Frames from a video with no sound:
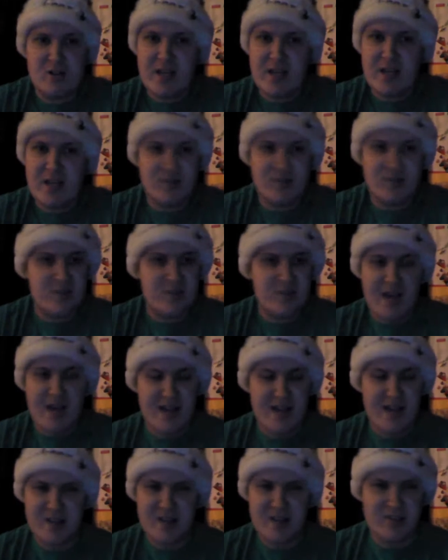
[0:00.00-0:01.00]
It's,
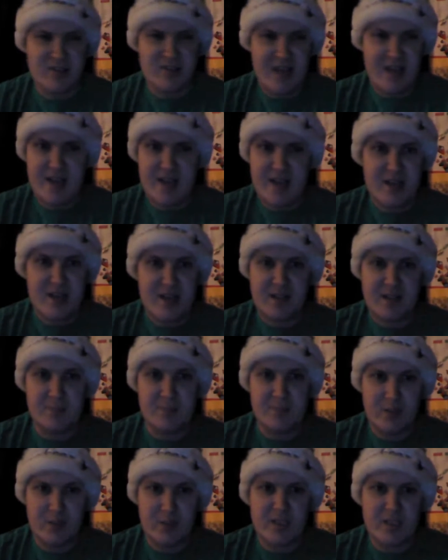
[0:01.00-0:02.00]
as I said,
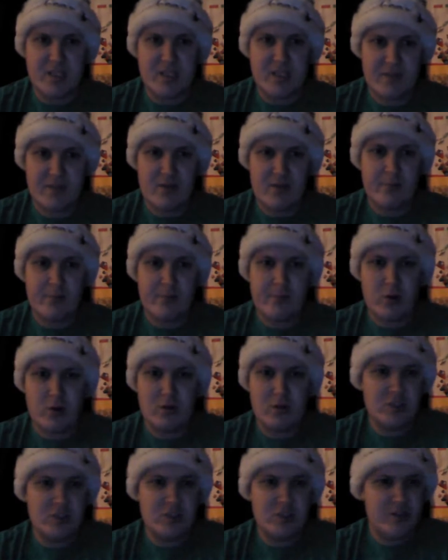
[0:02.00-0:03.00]
completely different
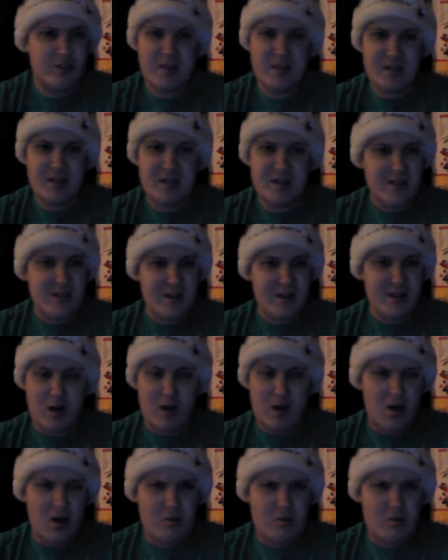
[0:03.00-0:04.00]
approach,
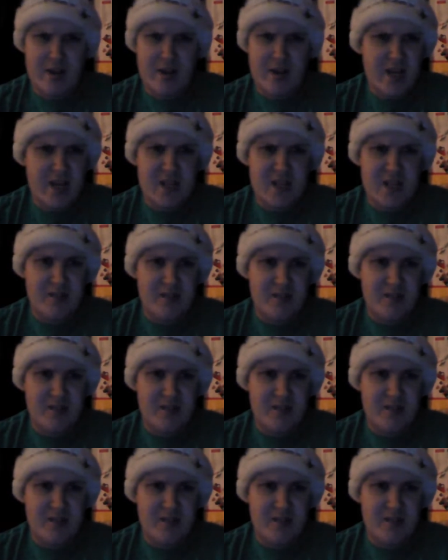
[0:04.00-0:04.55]
R-rated.